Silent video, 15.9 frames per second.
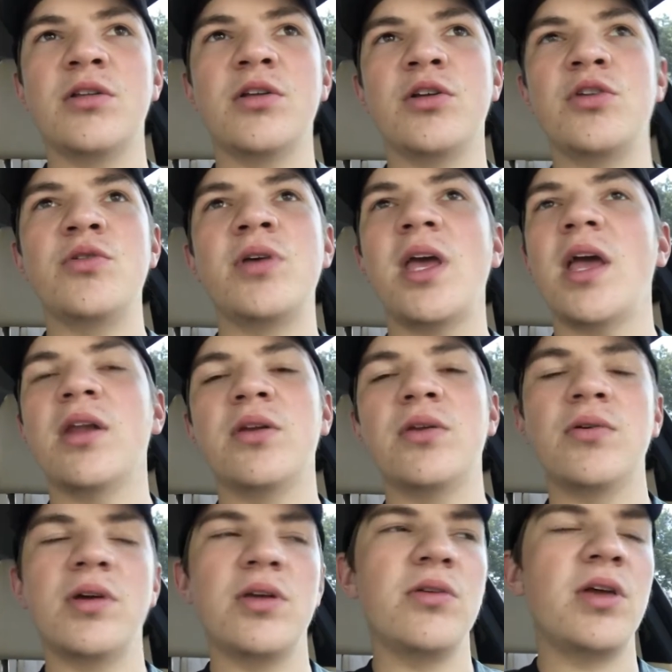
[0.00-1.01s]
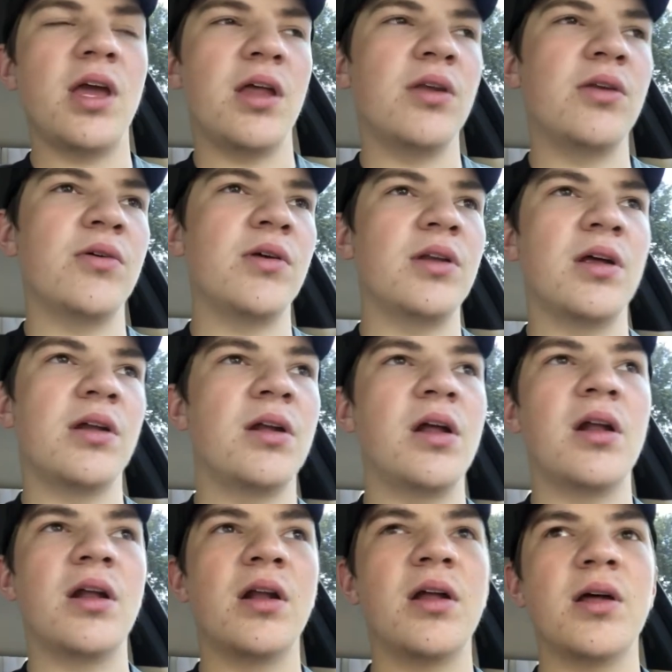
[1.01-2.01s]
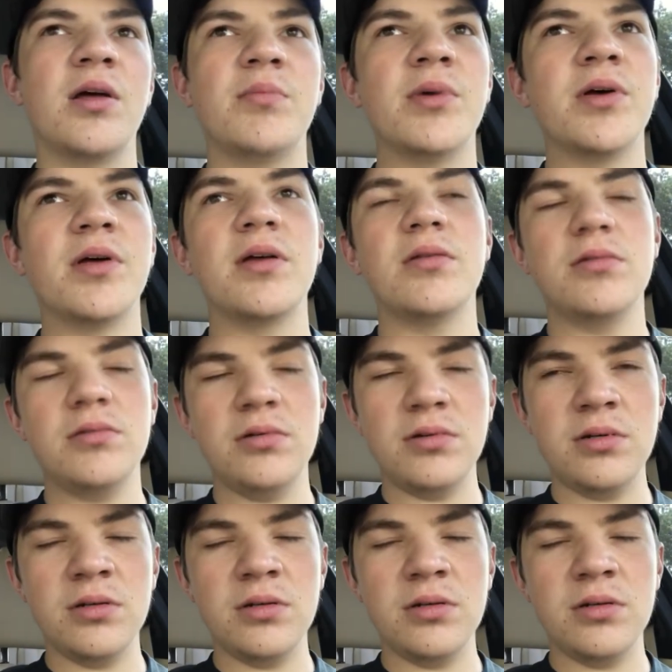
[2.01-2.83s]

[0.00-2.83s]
you can't do it, you can't do it, da da da. But